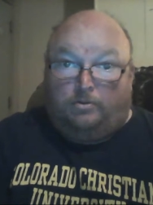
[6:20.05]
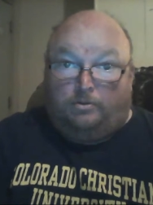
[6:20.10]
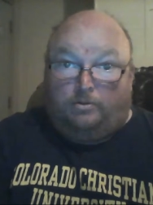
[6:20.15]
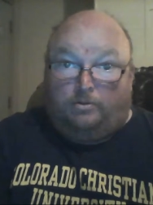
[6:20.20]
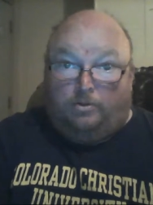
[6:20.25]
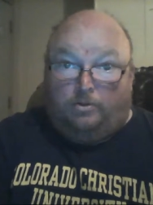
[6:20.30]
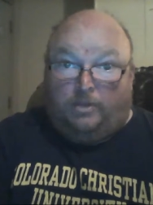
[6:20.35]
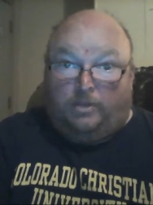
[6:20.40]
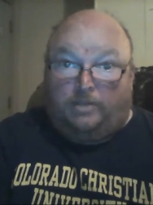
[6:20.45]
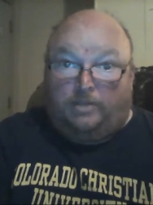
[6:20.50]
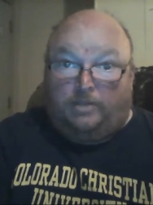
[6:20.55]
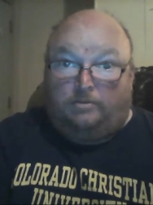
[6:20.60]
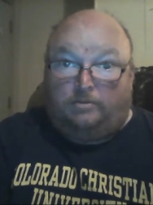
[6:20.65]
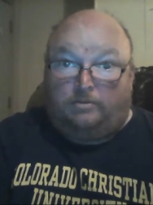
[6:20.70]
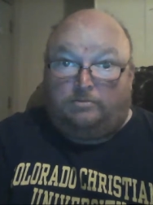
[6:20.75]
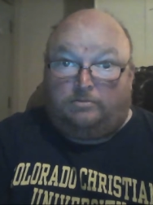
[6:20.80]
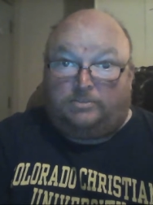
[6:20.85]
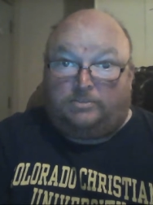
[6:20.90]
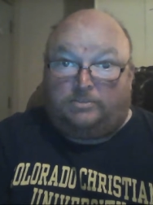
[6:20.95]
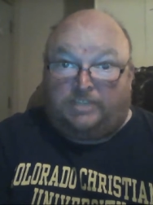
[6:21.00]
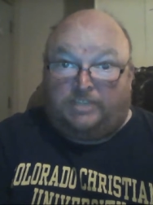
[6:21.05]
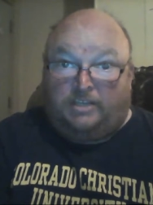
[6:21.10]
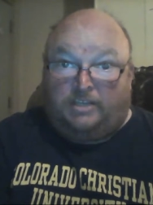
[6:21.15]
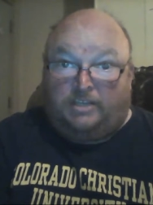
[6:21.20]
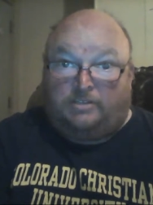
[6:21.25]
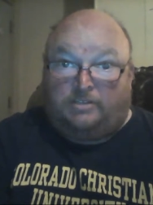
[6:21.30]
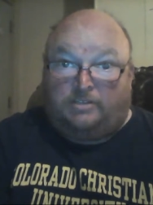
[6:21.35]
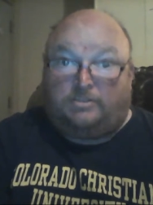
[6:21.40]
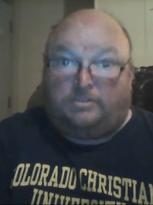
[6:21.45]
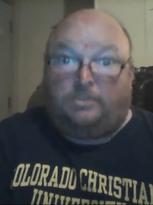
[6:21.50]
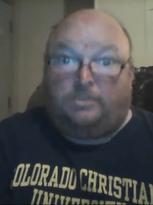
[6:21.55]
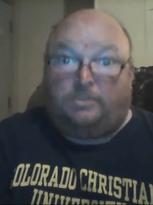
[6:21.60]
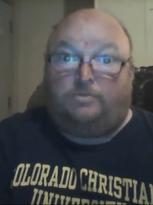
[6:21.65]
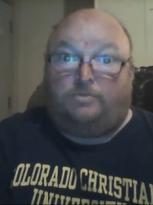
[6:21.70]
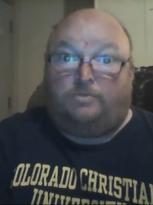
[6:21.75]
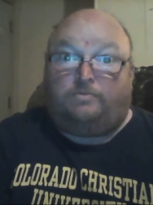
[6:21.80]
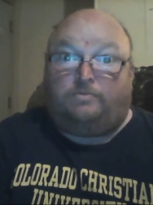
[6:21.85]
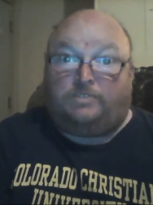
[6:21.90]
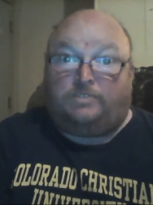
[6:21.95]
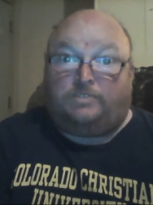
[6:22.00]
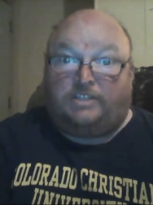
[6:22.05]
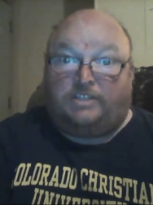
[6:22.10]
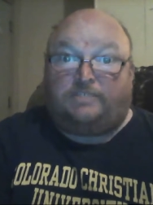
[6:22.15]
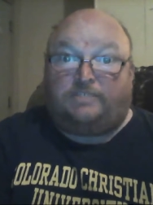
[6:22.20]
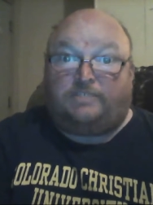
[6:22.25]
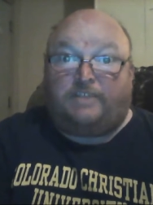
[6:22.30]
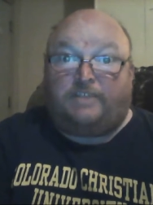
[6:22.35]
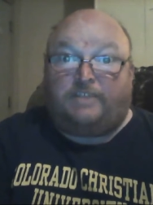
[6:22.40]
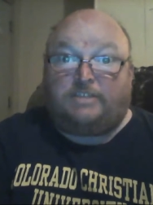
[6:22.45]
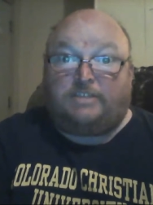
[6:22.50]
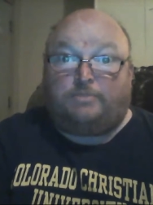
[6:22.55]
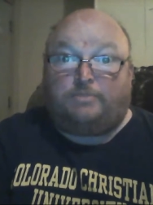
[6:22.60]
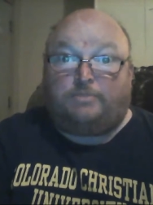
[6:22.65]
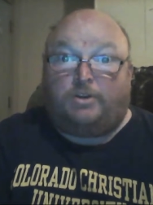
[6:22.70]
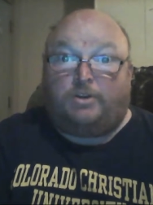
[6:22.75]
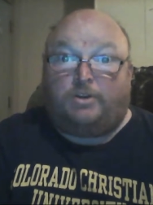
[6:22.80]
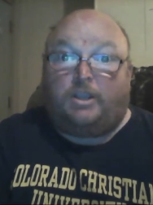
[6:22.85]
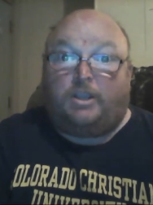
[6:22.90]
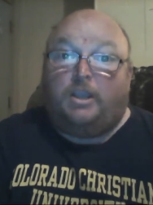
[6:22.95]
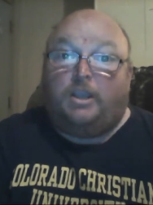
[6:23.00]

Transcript: hit send to Facebook,